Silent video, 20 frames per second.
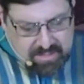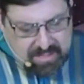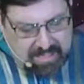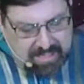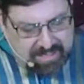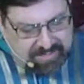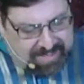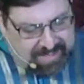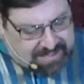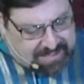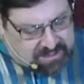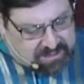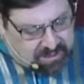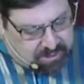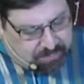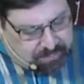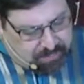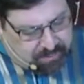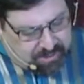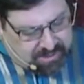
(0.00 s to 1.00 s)
And that's going to
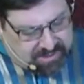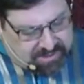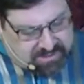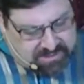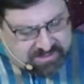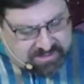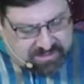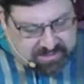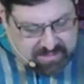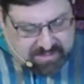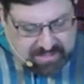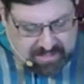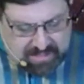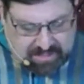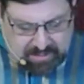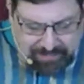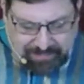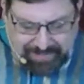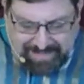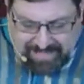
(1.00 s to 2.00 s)
put us in a
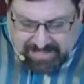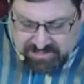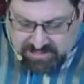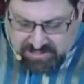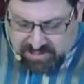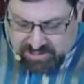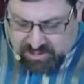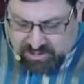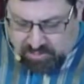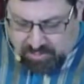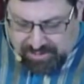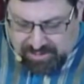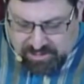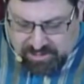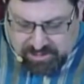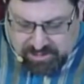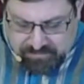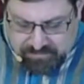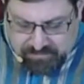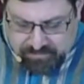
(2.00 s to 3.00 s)
bad
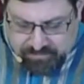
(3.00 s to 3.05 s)
situation.